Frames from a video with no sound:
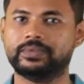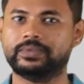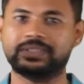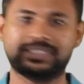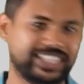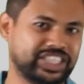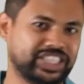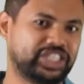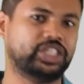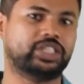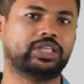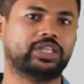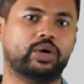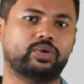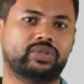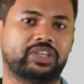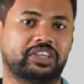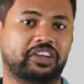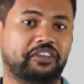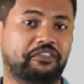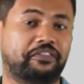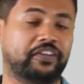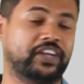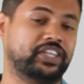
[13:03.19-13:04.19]
This is how the
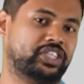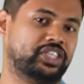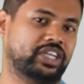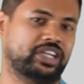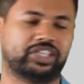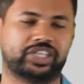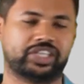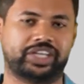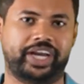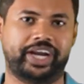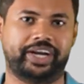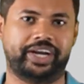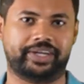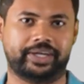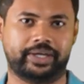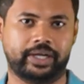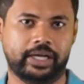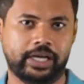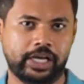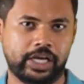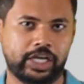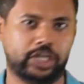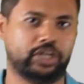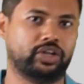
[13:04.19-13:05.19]
differential is
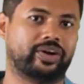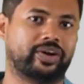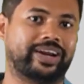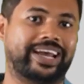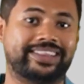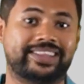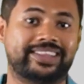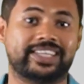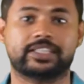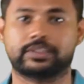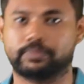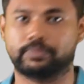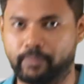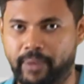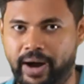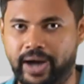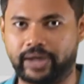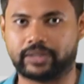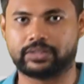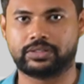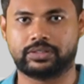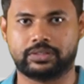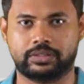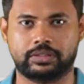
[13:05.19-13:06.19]
created in your ethics
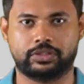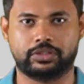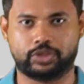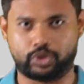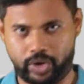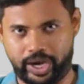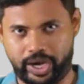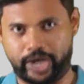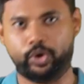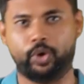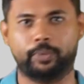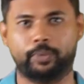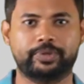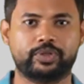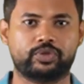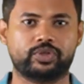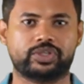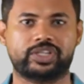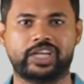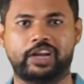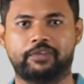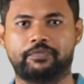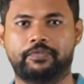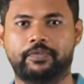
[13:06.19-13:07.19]
marks. So I hope this
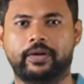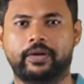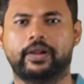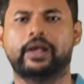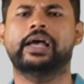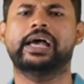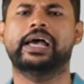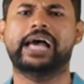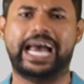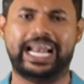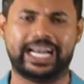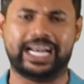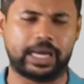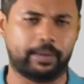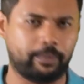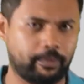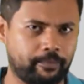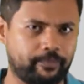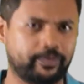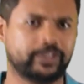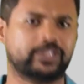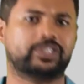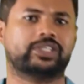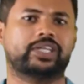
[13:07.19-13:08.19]
was helpful. I'll come
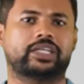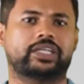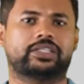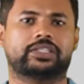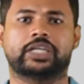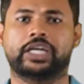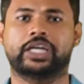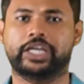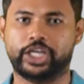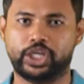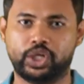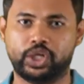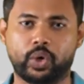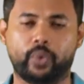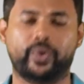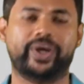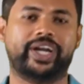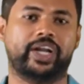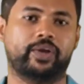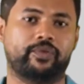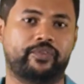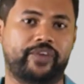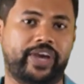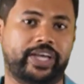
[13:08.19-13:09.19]
up with such
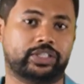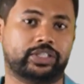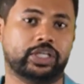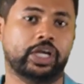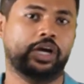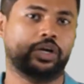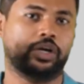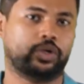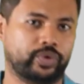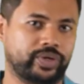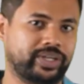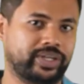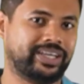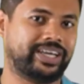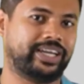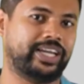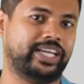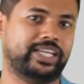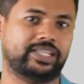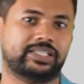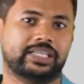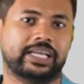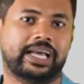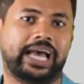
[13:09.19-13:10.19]
innovative ways to
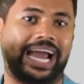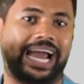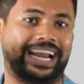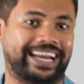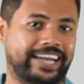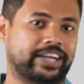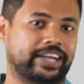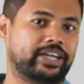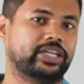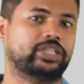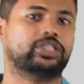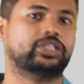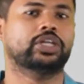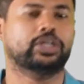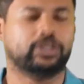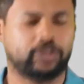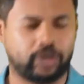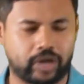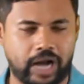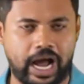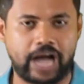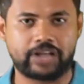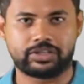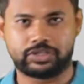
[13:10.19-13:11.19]
increase and enrich
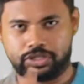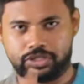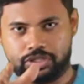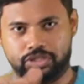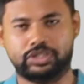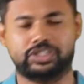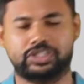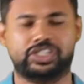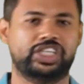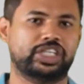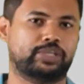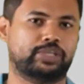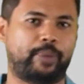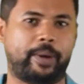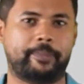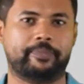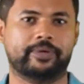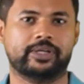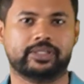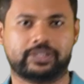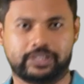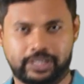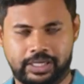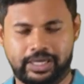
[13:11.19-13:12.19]
your answers in the GS
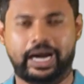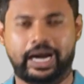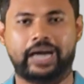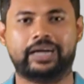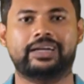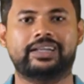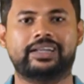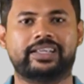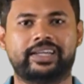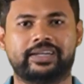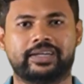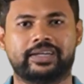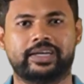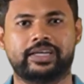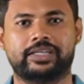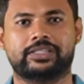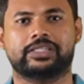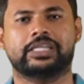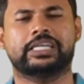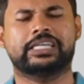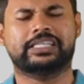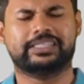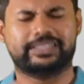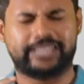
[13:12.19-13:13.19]
papers. Until then, guys,
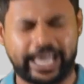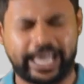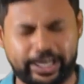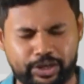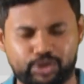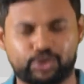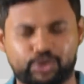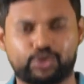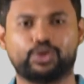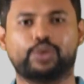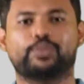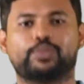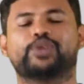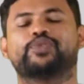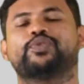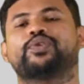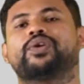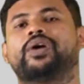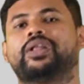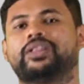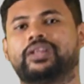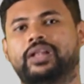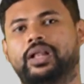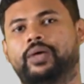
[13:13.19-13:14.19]
thank you so much for
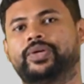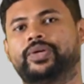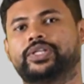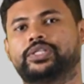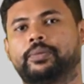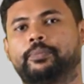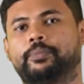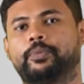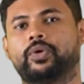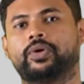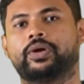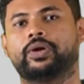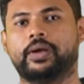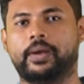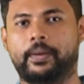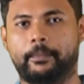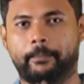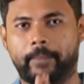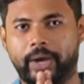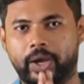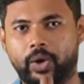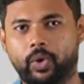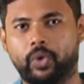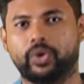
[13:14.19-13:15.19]
all the love and support.
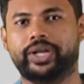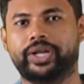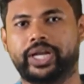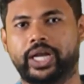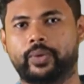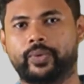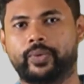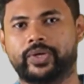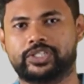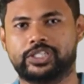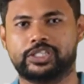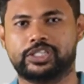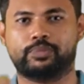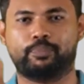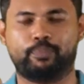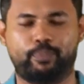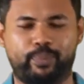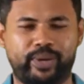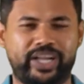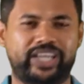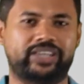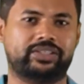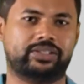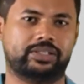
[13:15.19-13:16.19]
My only request is
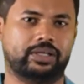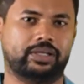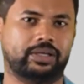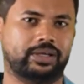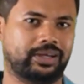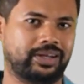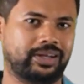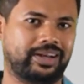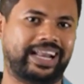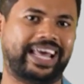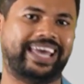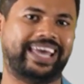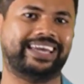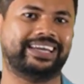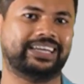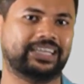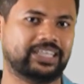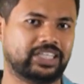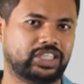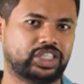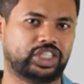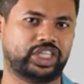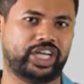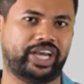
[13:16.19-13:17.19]
please like,
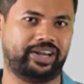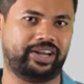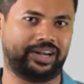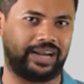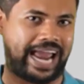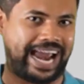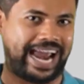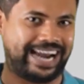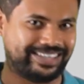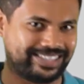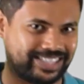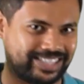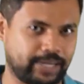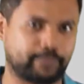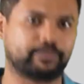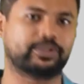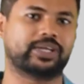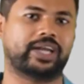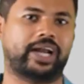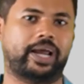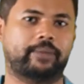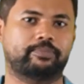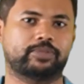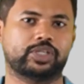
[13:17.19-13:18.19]
share and
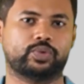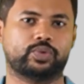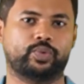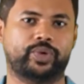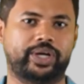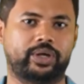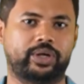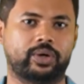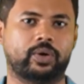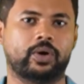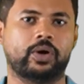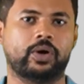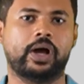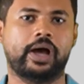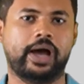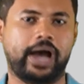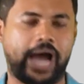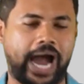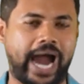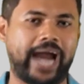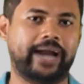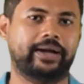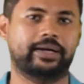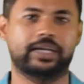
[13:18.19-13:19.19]
subscribe this video
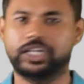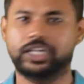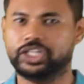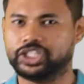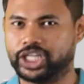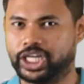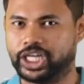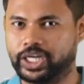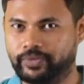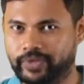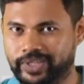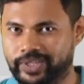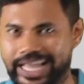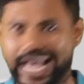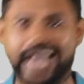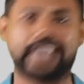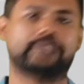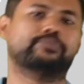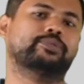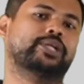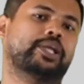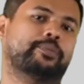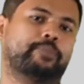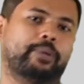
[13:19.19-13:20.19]
and share it with
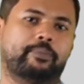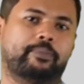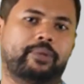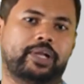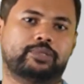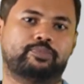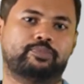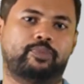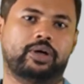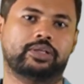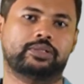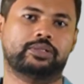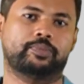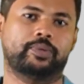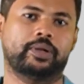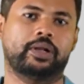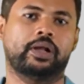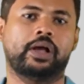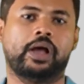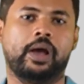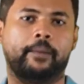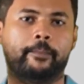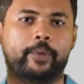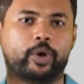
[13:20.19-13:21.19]
as many people as possible,
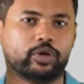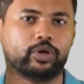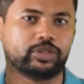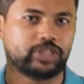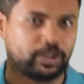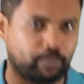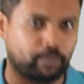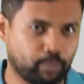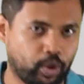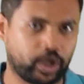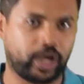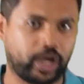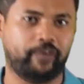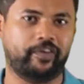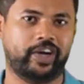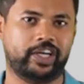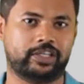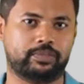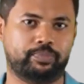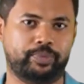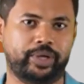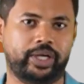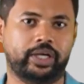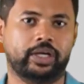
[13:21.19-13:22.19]
because it
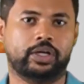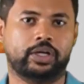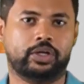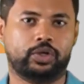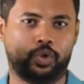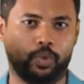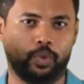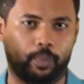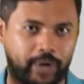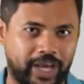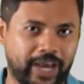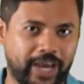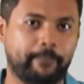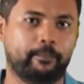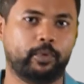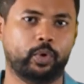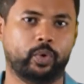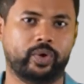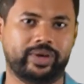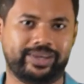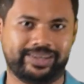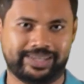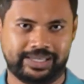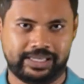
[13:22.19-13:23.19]
motivates me to keep
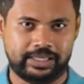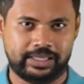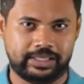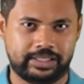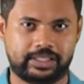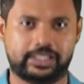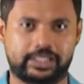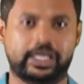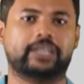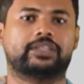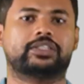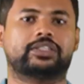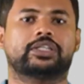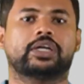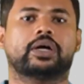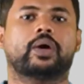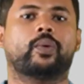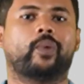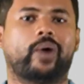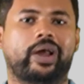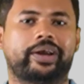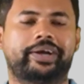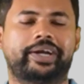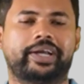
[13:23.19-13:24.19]
doing such
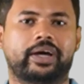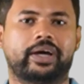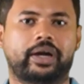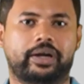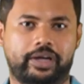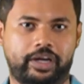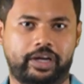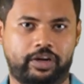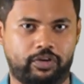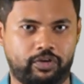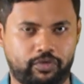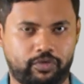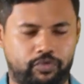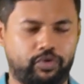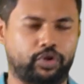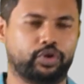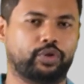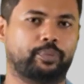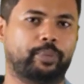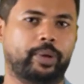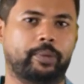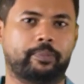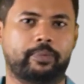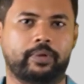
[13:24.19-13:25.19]
quality content for you
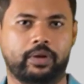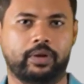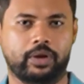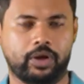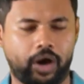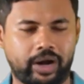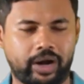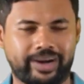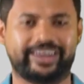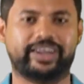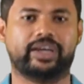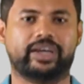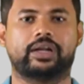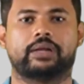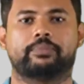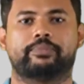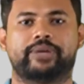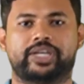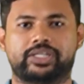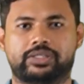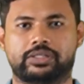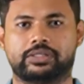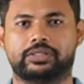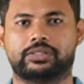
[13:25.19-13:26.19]
people on a regular
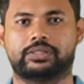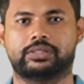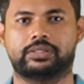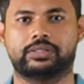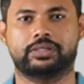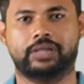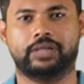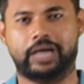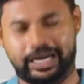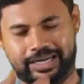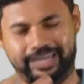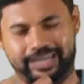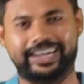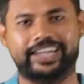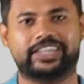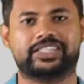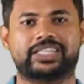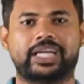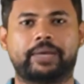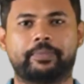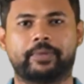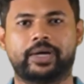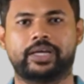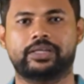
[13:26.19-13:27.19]
basis. Until next
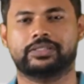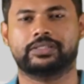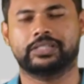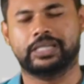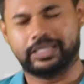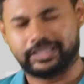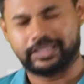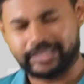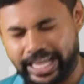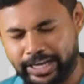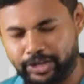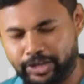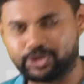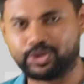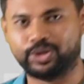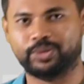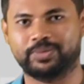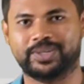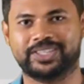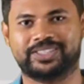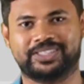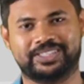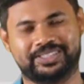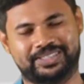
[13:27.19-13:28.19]
time, guys, thank you so
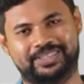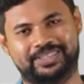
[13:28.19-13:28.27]
much.